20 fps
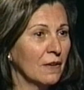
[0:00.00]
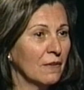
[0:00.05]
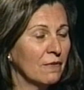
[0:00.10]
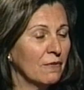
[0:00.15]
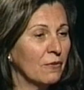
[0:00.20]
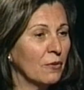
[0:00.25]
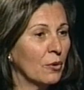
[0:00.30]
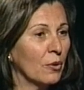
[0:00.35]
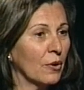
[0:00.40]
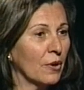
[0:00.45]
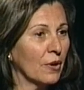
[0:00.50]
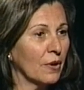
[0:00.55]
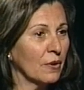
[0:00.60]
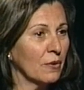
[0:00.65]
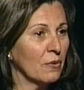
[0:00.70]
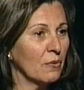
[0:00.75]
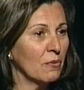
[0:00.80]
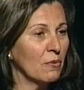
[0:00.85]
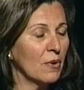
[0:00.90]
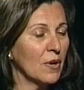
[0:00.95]
for
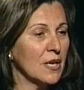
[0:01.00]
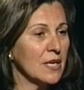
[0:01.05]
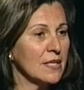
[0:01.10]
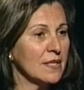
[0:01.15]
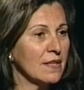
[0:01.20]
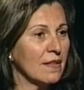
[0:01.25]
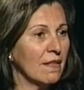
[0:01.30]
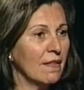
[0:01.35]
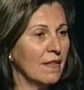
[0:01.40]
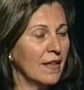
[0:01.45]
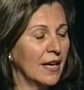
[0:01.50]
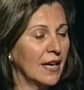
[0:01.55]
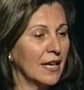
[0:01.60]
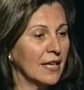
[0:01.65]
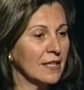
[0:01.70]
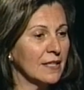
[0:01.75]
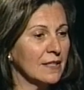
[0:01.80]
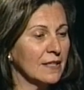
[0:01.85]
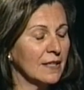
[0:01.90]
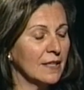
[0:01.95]
was
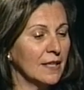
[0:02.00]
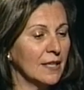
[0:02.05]
that